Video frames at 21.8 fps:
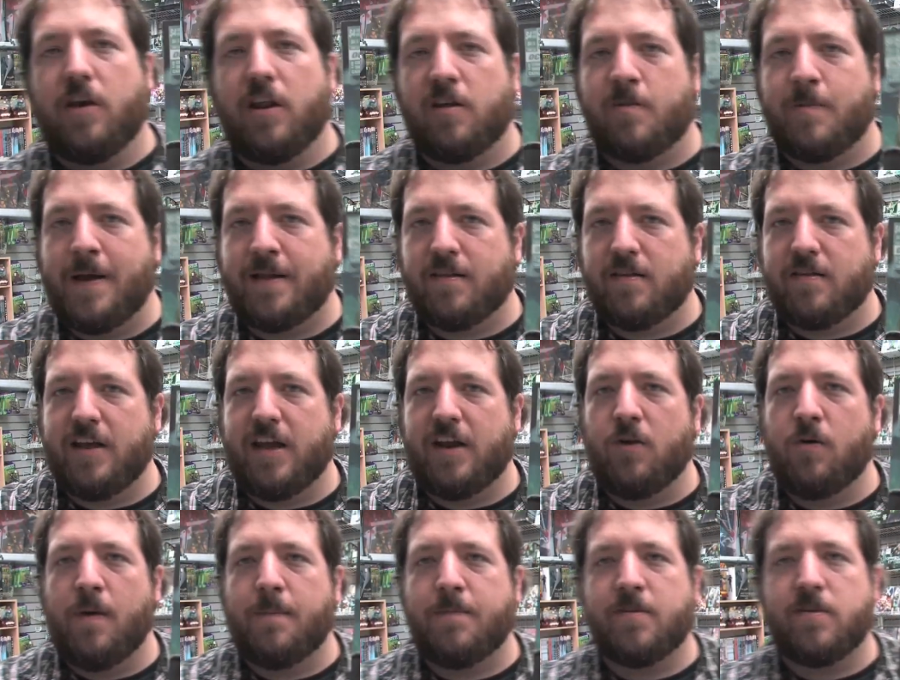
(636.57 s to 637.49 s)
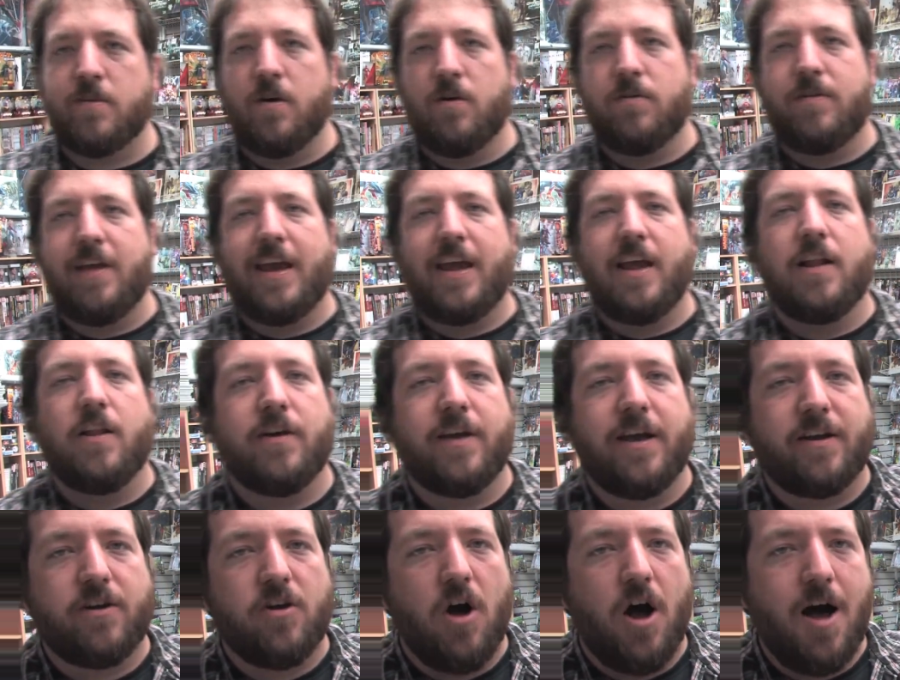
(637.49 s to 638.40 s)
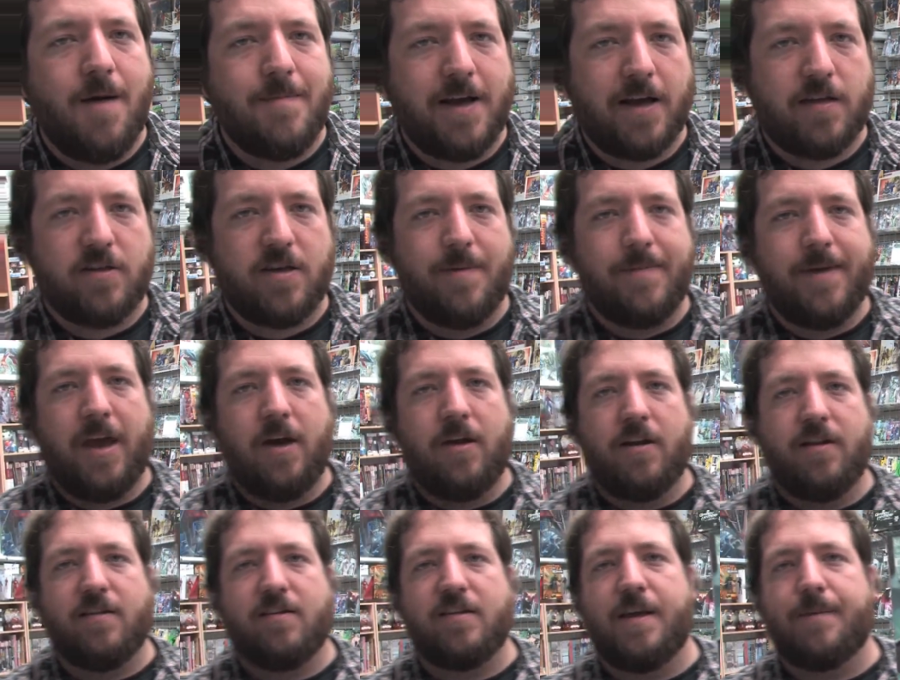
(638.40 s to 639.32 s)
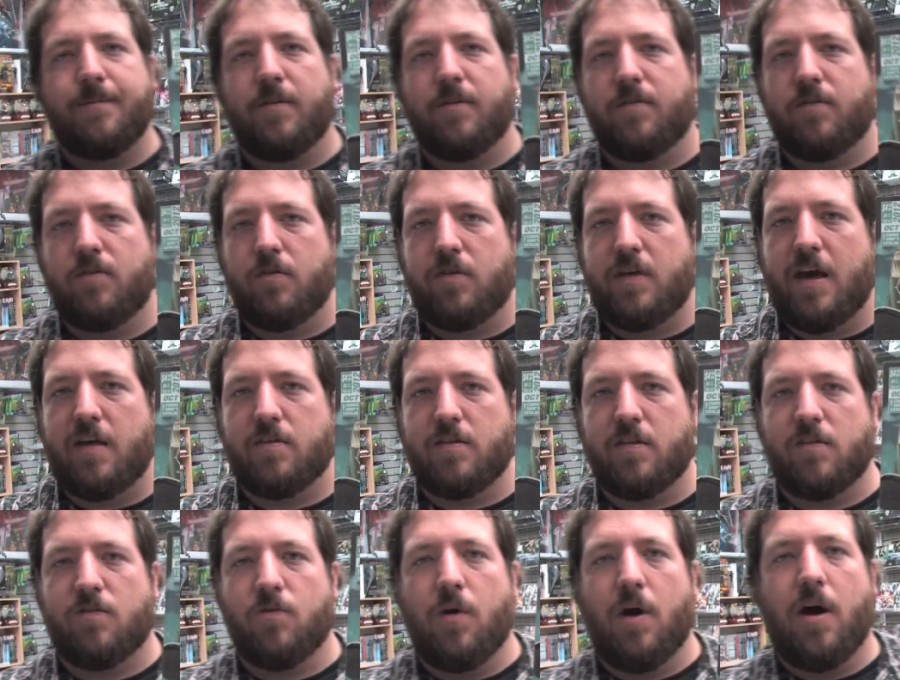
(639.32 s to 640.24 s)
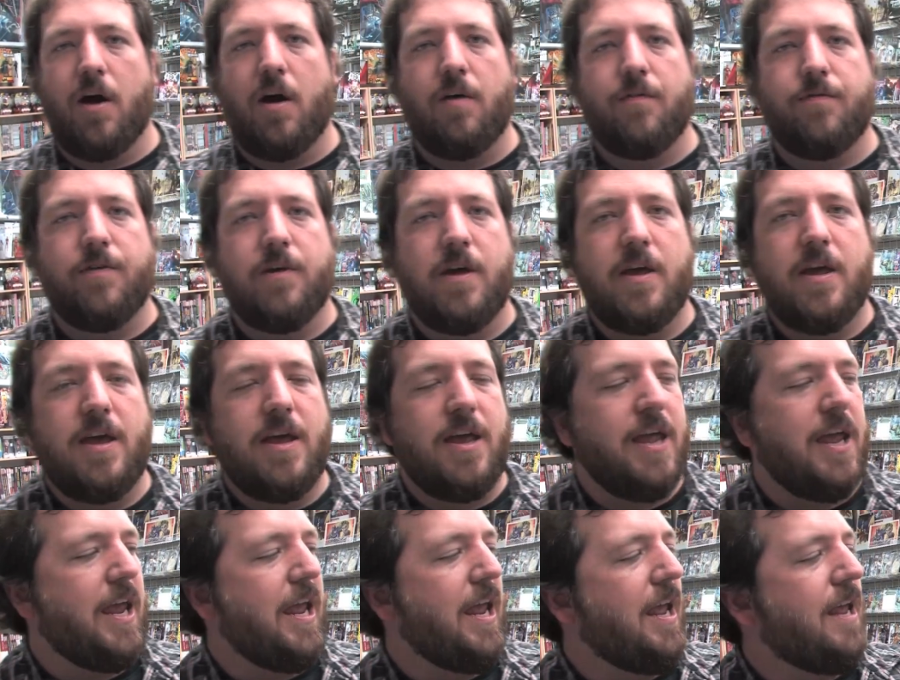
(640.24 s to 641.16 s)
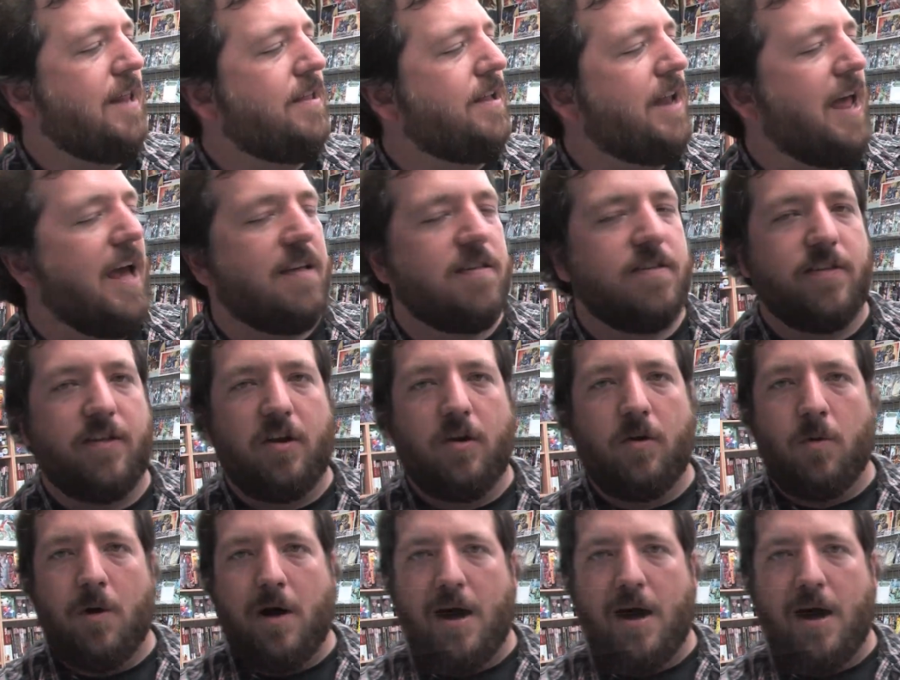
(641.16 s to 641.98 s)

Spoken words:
You can expect to see a new episode taking a look at comics coming out in December of 2012 in the next little